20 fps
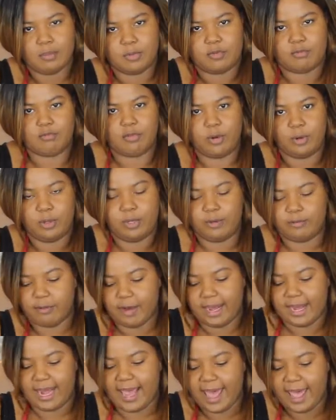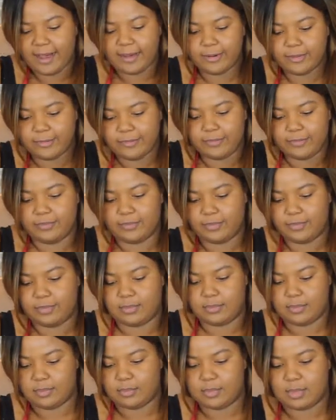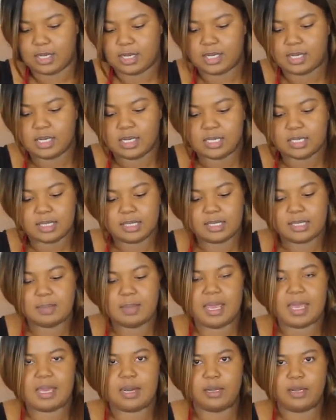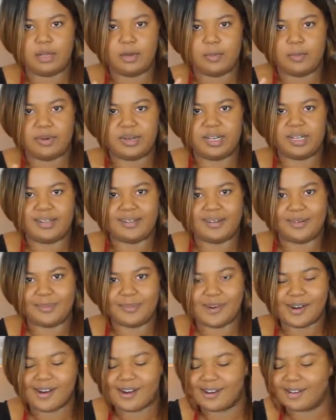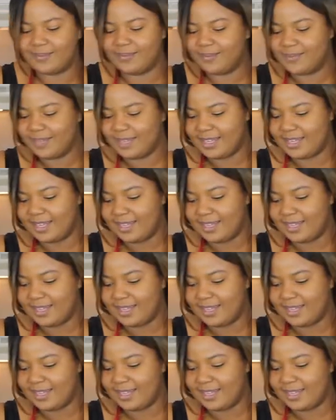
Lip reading: Roll it right out, just to make it a little pretty little ball.